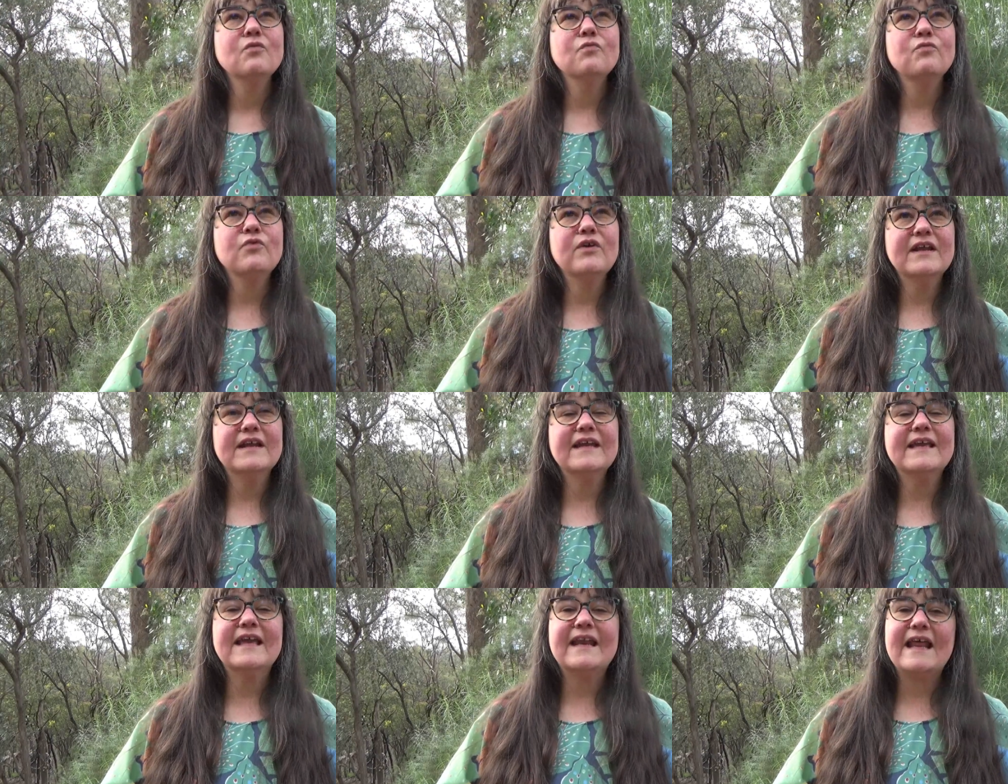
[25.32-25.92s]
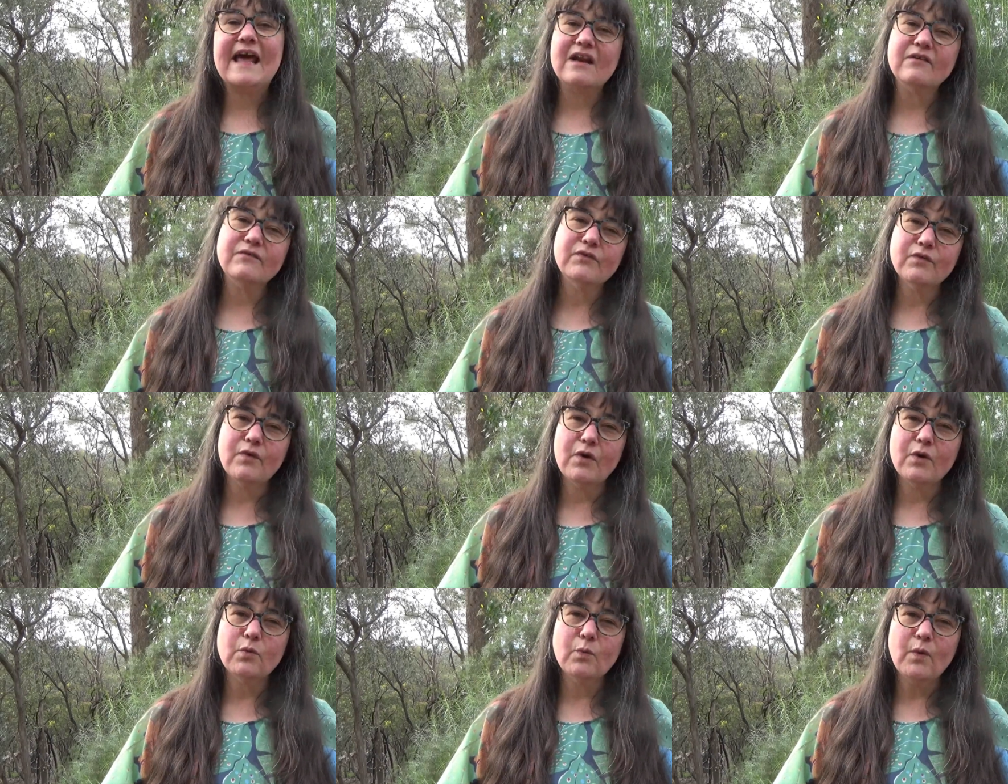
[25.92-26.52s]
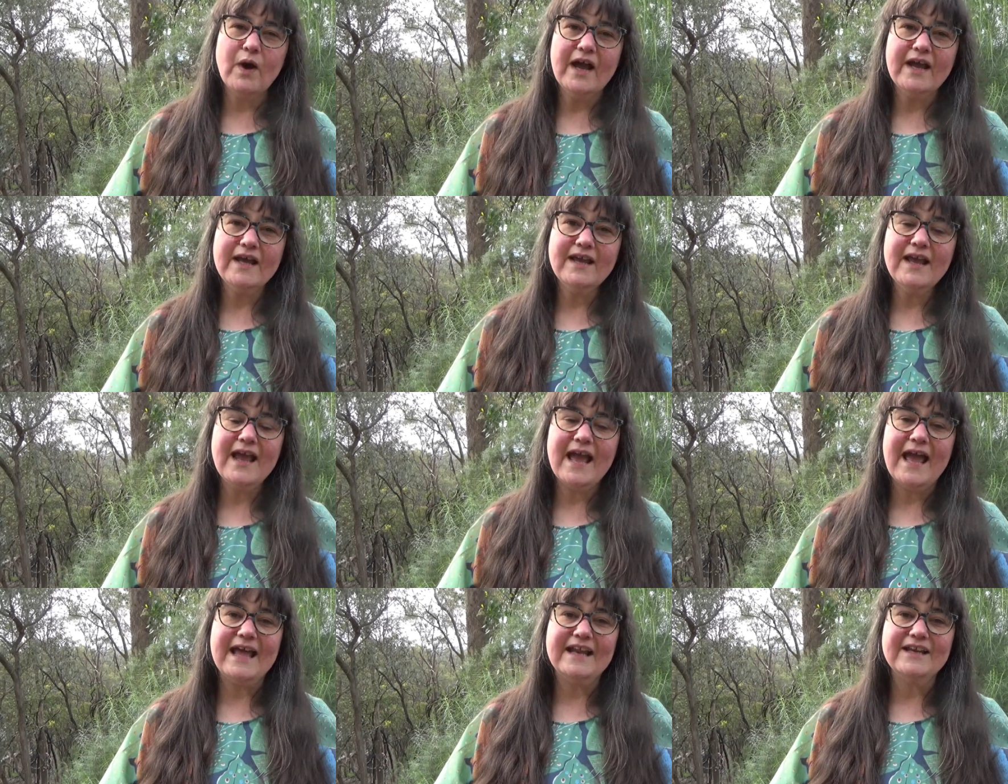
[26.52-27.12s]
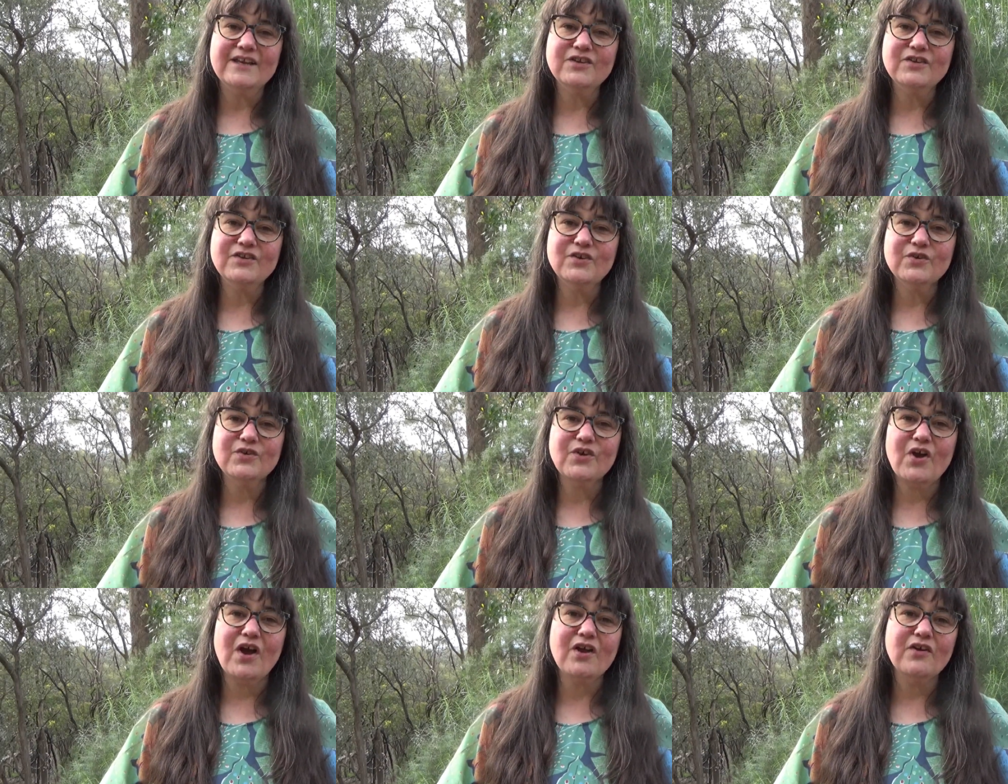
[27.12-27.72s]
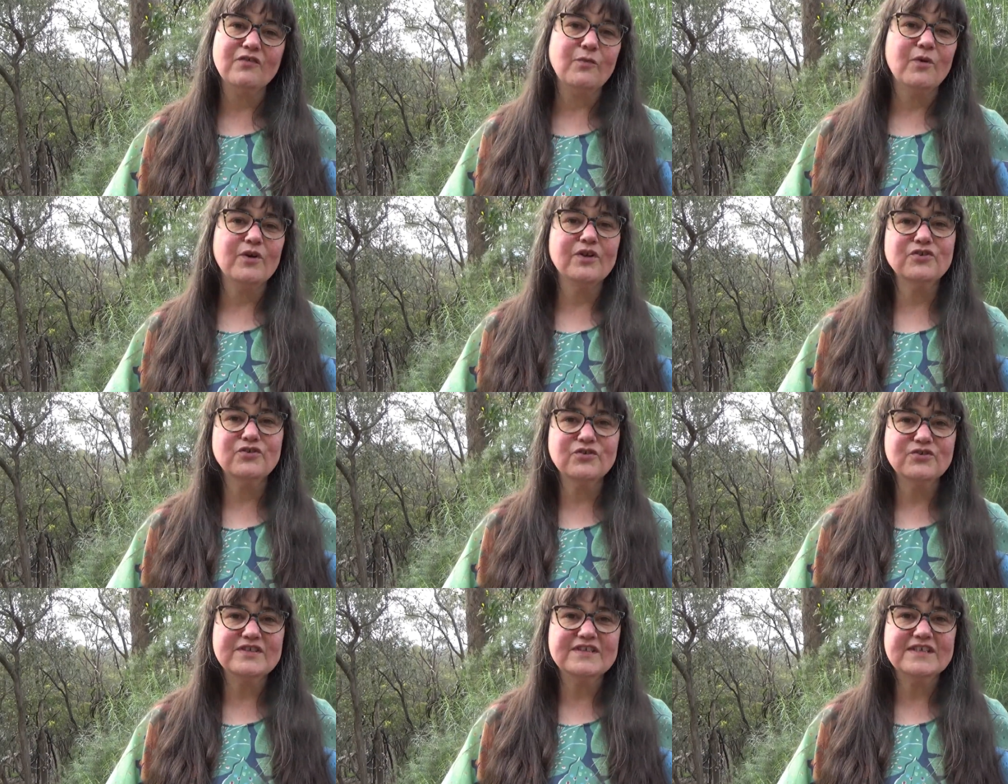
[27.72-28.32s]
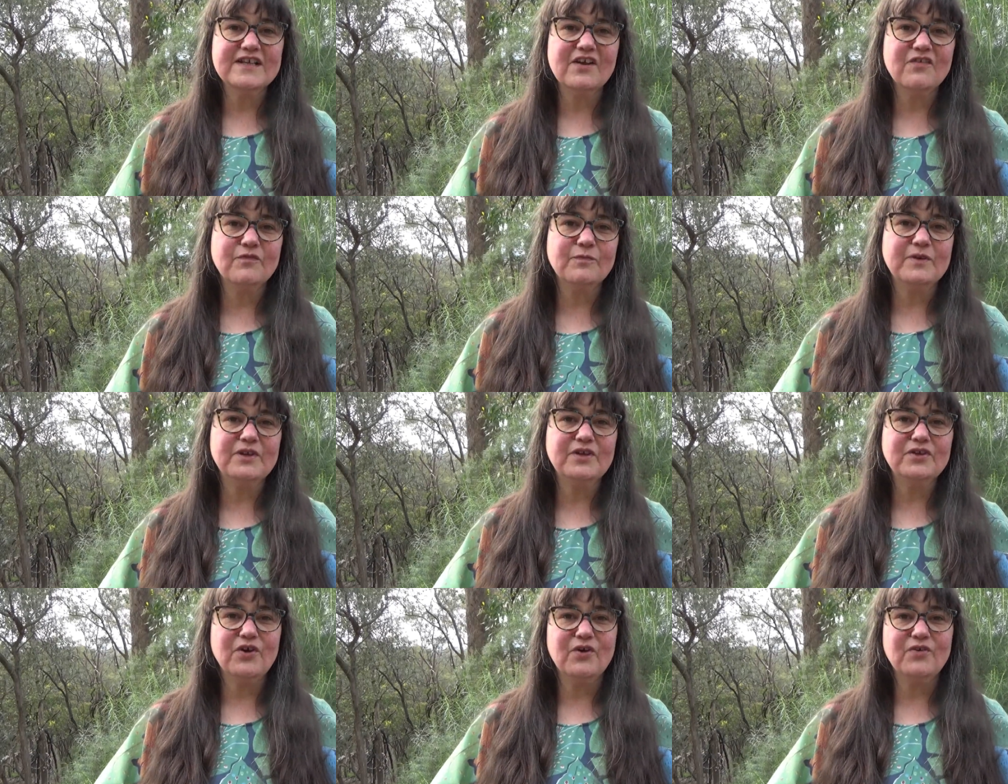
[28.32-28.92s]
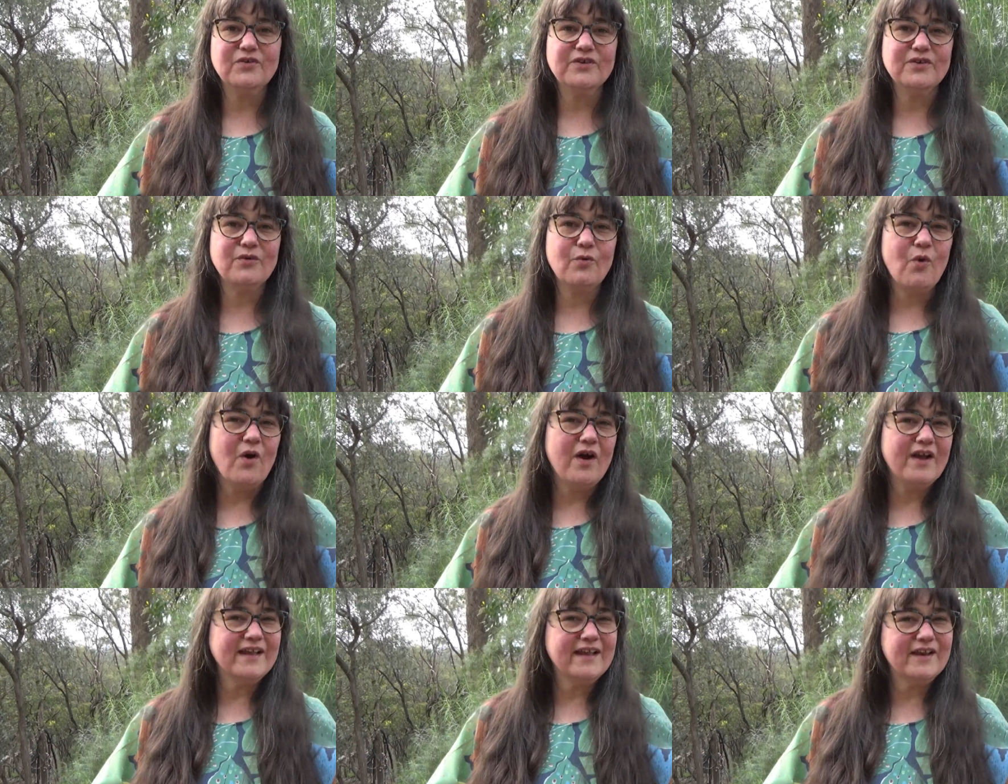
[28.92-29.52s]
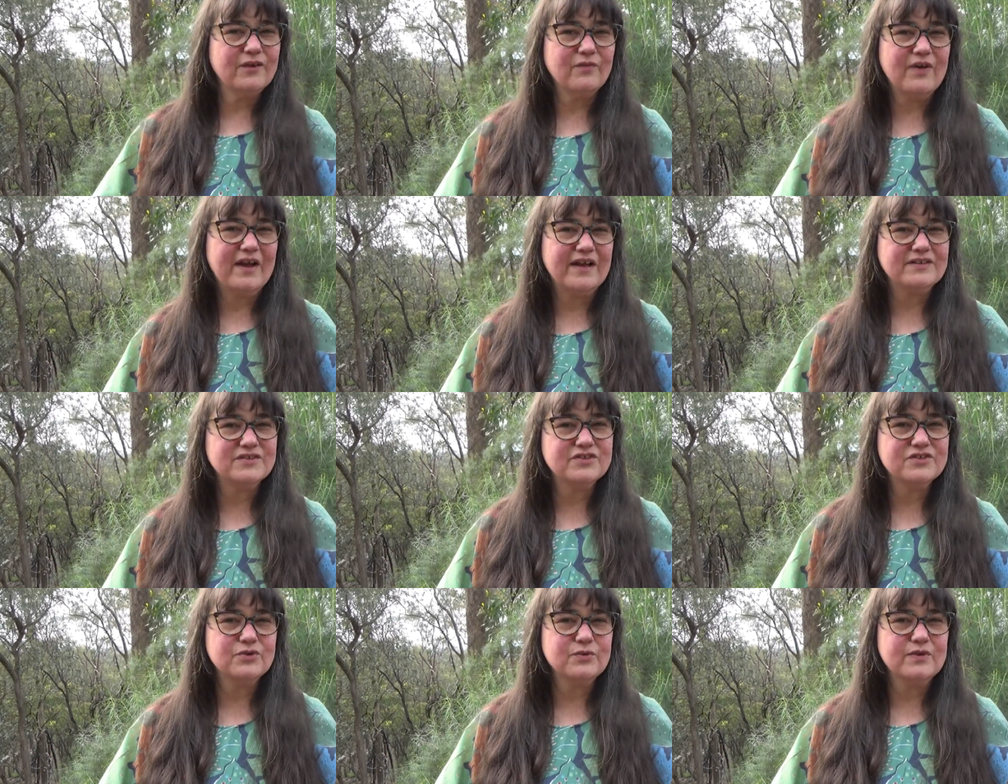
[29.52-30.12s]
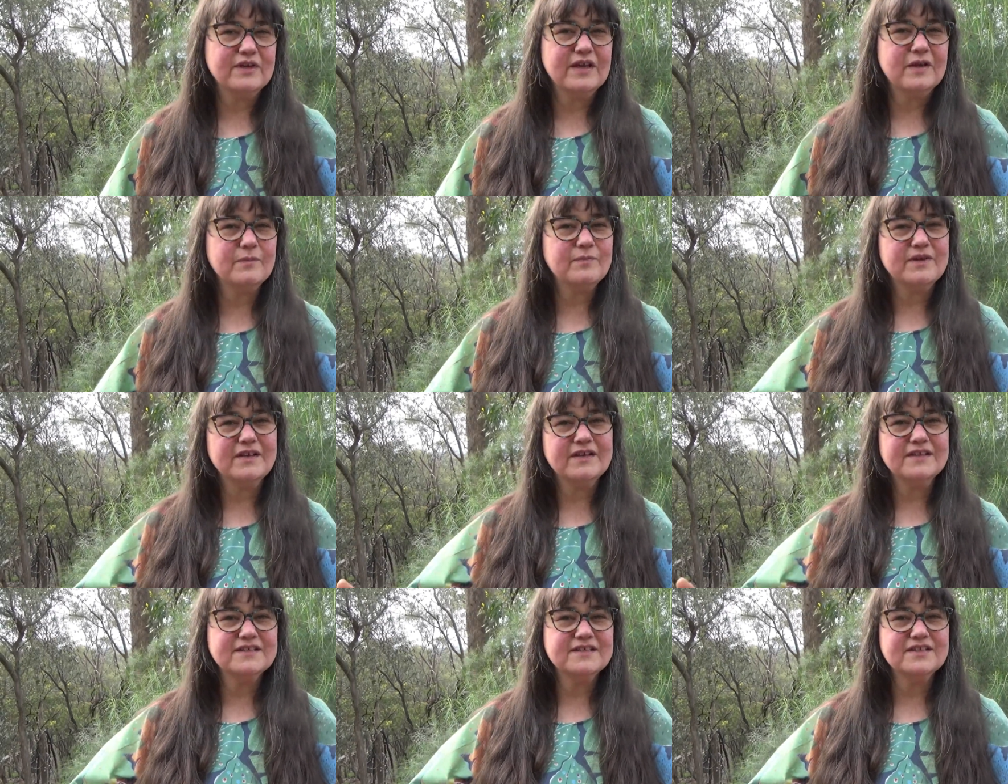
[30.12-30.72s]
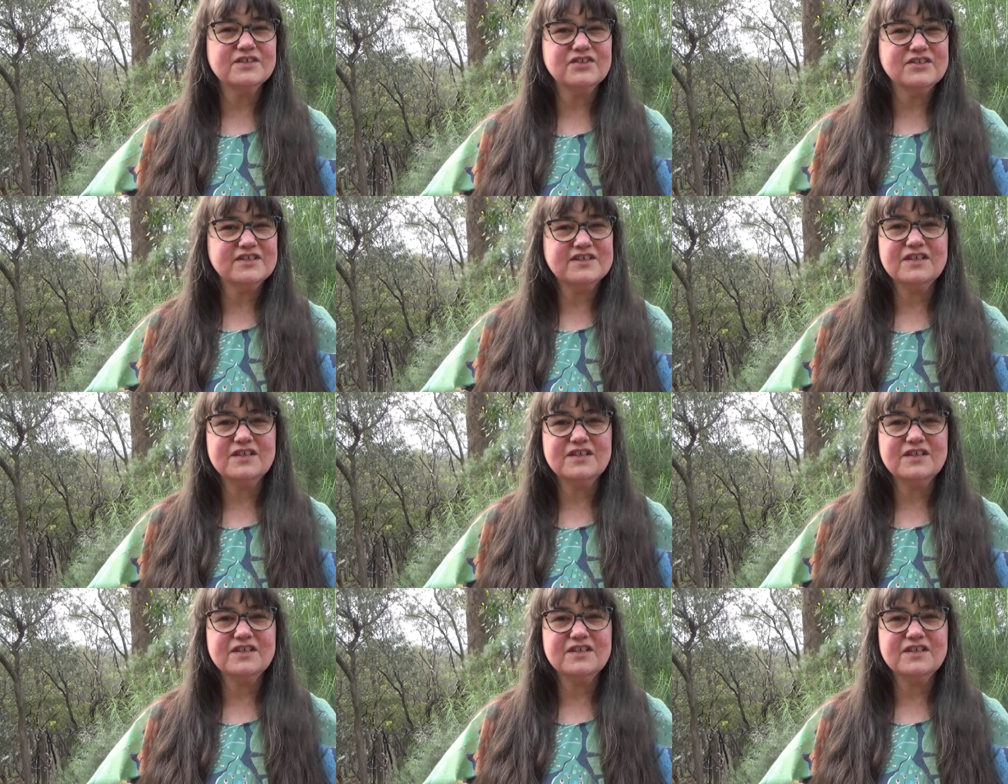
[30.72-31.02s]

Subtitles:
really get out of your own way and you kind of want to do stuff but you don't quite get around to doing it because